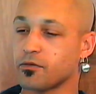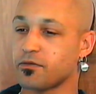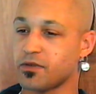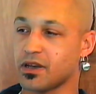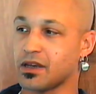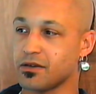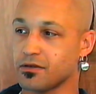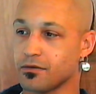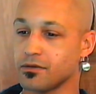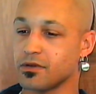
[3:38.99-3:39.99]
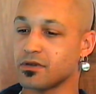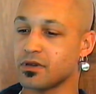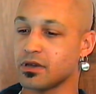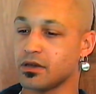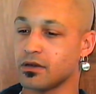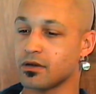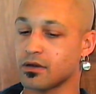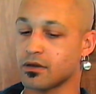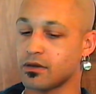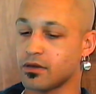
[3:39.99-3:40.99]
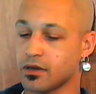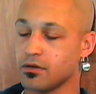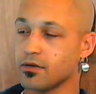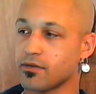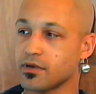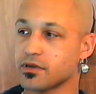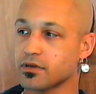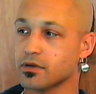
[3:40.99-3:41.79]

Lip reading: fit into the universe.